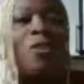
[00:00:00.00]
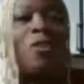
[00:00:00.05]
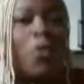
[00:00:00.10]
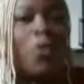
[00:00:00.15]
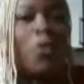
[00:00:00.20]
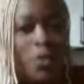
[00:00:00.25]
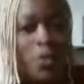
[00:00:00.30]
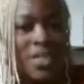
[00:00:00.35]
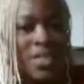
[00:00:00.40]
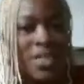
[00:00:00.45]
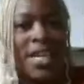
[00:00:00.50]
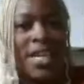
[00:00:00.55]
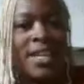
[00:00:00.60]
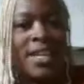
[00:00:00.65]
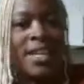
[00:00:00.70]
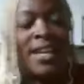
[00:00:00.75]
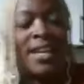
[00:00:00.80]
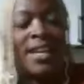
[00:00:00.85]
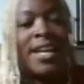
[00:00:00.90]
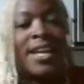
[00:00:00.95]
whole
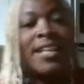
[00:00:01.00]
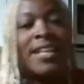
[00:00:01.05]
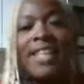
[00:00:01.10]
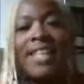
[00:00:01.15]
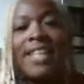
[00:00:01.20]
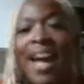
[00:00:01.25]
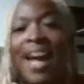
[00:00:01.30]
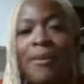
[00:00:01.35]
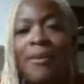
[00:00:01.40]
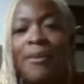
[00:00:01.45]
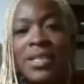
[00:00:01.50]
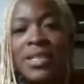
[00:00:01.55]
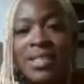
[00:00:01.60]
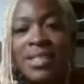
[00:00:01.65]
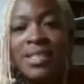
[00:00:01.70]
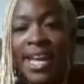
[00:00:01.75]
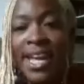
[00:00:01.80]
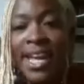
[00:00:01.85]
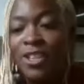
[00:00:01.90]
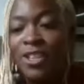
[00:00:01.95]
cuisine. Now it's
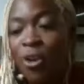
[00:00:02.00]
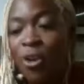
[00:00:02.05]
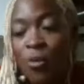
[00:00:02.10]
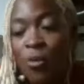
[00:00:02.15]
like, no,